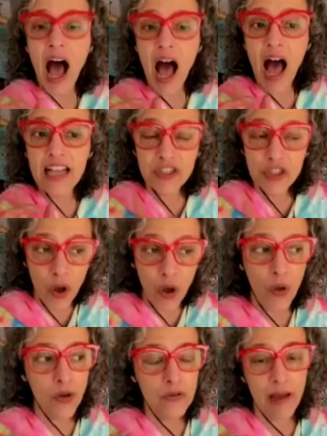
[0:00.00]
I
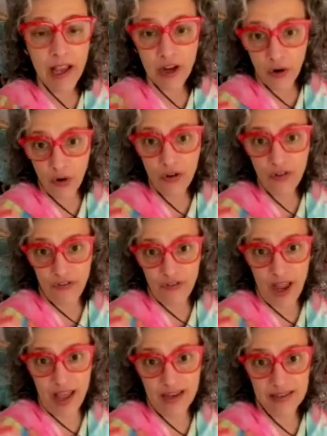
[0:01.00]
told my
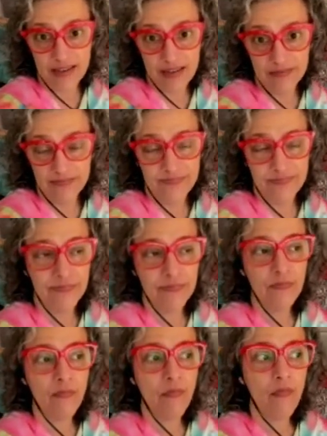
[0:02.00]
girlfriend
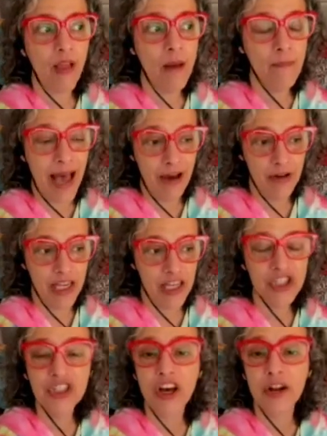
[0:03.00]
about it
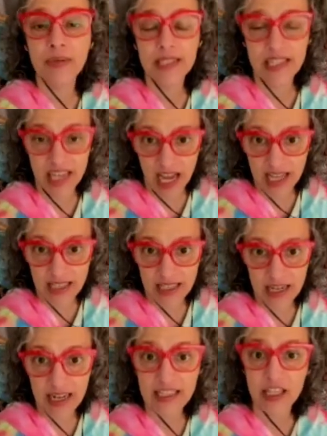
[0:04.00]
and she thought it was nuts.
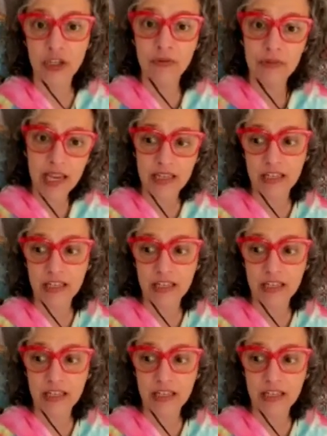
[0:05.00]
And I said, You need